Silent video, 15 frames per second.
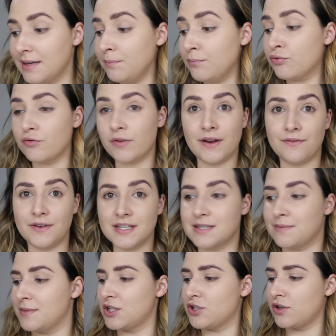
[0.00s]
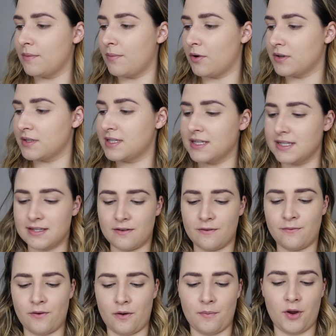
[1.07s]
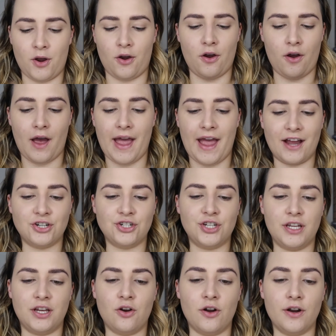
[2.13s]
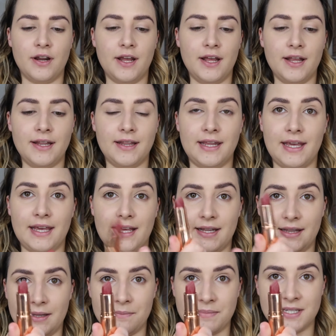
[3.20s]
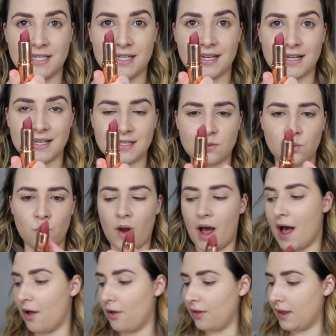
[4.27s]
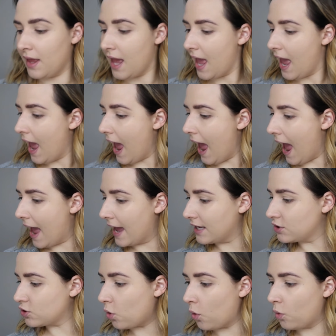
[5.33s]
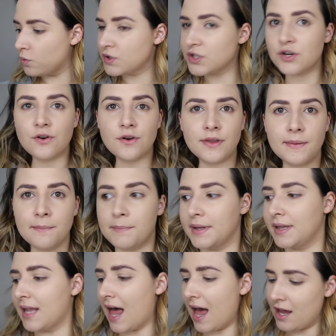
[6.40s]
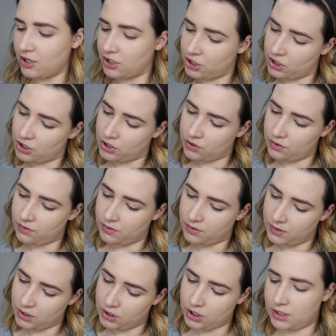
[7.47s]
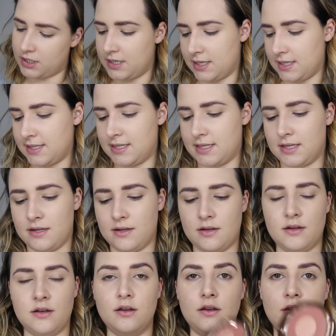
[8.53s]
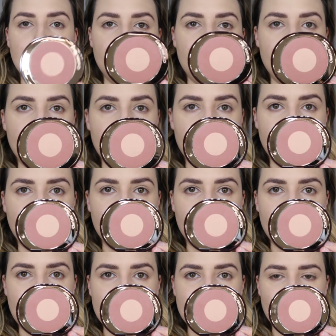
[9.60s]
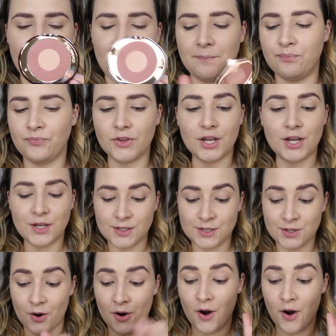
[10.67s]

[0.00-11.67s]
in previous mystery boxes from her, I actually got the lipstick as well, and also the blush, which is this one. So